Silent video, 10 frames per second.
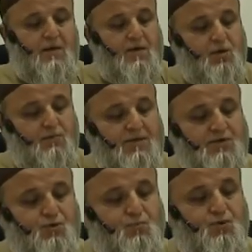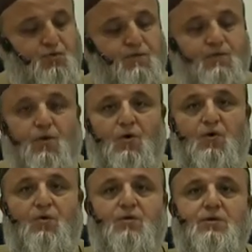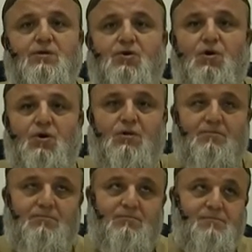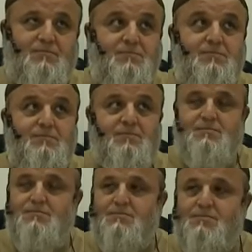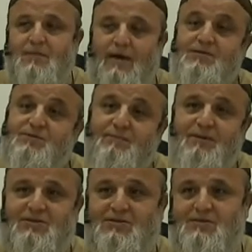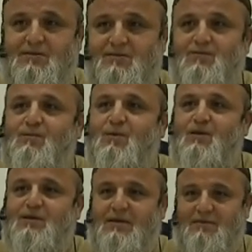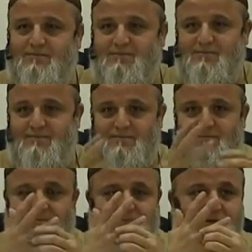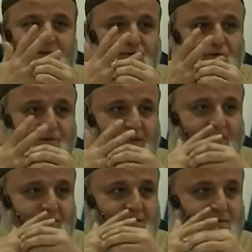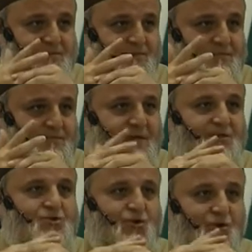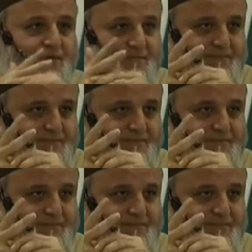You must remove all your extra bits from your body. Your rings, make sure.